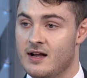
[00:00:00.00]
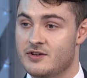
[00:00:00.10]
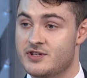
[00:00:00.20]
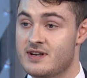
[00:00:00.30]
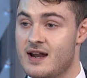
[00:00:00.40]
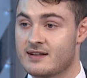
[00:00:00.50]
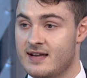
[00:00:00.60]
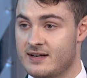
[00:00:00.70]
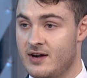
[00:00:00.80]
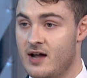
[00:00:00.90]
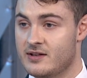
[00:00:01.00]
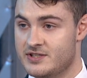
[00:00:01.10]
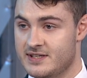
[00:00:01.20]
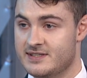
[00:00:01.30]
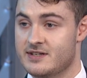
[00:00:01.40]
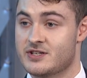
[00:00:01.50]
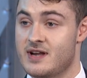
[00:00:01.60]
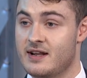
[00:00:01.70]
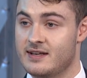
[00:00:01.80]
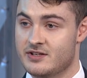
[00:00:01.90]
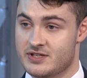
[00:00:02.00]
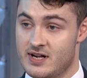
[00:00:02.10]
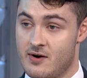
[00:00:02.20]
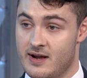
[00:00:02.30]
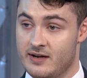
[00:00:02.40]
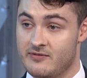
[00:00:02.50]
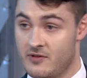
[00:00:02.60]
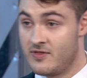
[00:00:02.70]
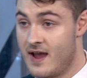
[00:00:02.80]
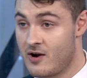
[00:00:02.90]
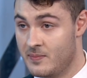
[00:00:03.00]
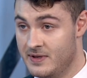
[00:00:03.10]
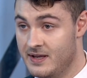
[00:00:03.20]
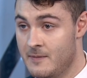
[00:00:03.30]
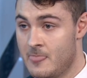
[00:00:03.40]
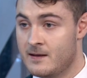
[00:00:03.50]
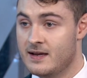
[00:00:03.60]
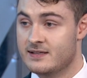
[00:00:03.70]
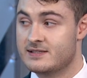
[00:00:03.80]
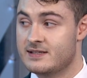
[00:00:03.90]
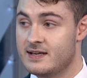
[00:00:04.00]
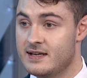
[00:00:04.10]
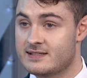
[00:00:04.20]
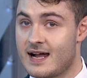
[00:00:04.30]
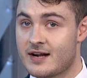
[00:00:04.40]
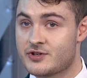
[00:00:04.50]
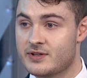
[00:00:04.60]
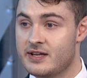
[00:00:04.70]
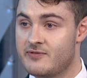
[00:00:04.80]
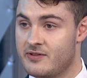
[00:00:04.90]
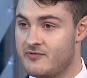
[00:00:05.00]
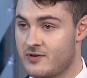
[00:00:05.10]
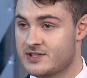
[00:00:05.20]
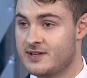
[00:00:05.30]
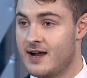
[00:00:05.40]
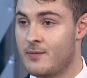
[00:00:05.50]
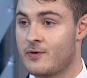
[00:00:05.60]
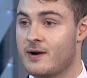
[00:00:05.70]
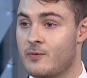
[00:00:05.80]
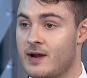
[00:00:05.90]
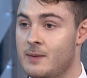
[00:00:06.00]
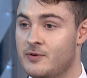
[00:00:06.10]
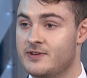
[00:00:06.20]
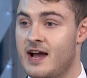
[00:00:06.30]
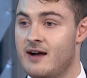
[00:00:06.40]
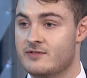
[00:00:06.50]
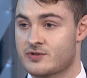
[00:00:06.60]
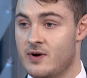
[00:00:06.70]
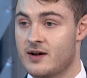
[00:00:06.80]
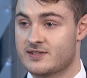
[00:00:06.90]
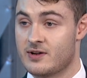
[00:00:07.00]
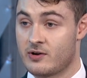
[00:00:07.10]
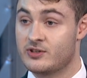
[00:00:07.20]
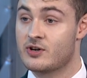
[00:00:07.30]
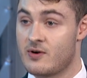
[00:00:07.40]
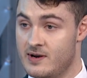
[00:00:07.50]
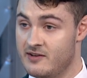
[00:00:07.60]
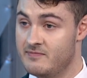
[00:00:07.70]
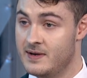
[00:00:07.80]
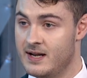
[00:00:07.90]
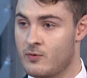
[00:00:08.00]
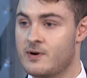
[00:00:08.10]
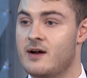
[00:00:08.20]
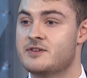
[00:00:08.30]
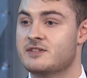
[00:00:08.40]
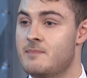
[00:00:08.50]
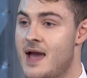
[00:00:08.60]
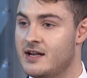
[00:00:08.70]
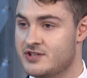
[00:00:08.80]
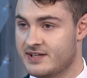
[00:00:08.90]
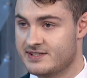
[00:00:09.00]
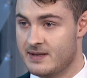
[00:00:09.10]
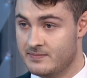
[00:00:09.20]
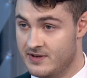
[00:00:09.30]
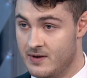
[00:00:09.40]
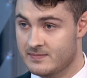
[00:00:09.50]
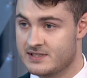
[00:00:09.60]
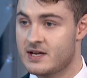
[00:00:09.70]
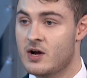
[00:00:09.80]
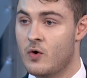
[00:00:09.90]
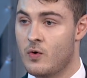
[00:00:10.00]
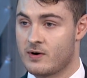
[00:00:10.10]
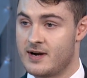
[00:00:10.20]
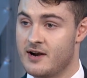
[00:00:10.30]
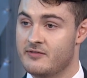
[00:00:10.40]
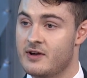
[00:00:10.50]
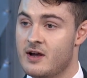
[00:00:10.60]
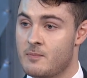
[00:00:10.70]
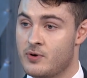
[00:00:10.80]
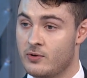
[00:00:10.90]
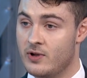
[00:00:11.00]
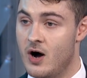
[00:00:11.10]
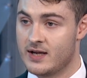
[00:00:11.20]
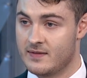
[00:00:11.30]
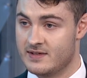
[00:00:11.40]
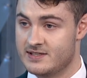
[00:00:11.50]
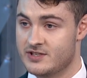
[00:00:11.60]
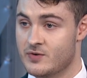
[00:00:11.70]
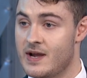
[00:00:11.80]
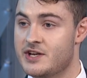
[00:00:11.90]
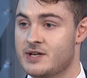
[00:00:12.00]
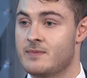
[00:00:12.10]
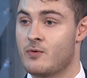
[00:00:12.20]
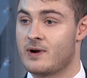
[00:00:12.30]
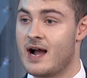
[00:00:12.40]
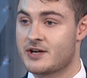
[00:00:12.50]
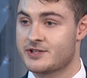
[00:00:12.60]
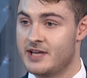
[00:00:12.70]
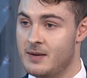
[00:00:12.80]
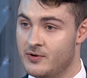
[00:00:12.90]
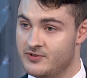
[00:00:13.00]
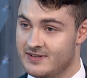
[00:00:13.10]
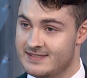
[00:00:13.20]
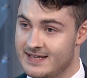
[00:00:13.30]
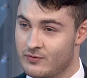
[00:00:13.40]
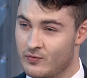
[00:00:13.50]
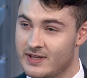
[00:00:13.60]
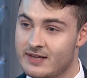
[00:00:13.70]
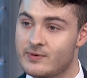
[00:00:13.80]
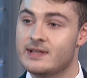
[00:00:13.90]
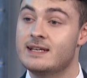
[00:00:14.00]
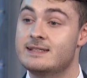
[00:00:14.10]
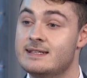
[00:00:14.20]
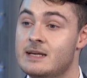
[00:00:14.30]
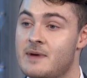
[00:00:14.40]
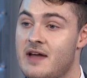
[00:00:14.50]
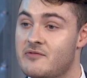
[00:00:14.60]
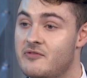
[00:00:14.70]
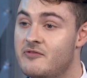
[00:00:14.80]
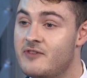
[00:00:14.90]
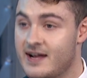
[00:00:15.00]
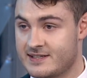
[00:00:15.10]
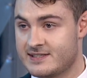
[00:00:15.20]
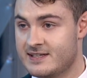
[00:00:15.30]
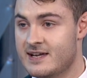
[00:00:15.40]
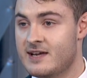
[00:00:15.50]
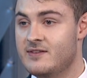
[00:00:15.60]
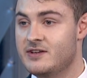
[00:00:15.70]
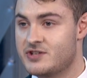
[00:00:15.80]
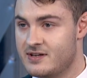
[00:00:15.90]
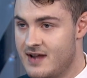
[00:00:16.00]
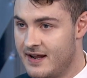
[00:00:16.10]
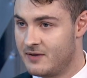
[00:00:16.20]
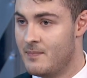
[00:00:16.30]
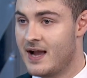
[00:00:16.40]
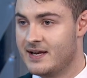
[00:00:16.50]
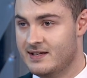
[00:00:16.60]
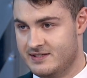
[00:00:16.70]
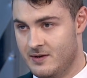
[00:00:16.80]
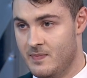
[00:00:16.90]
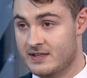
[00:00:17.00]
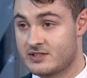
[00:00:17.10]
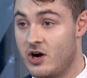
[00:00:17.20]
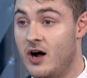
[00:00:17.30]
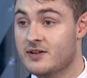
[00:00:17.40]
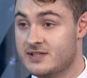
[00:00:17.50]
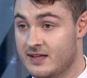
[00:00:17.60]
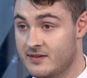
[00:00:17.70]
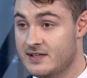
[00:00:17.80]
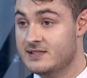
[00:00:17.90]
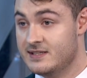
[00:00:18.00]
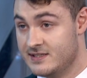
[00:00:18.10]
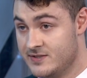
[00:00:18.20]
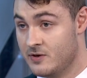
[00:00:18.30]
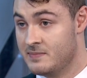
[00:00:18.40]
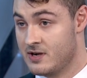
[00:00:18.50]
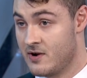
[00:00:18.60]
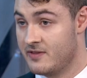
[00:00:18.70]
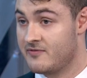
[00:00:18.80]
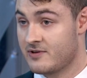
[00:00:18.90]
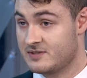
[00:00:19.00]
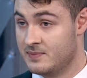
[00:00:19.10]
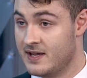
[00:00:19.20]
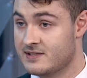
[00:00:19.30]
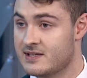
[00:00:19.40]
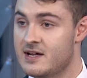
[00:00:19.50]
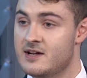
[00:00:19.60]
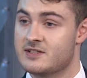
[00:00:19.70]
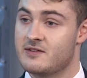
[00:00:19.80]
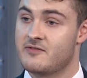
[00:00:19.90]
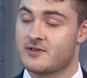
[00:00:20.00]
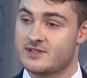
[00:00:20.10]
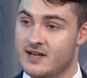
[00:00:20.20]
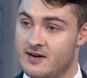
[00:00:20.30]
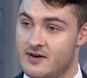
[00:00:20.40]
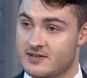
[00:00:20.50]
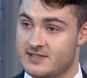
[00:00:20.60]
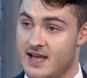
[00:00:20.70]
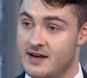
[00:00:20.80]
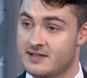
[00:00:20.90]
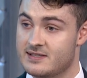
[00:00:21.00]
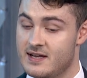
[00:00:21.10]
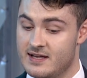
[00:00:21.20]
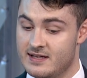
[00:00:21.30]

genetic technologies and genetic engineering therapy, it's actually for the first time we're able to have drugs that are curative, meaning we're not just managing symptoms or kind of prolonging the situation, but we're actually able to dig really, really deep and fix the genetic mechanism that's causing the disease to appear in the first place. So the first thing to understand is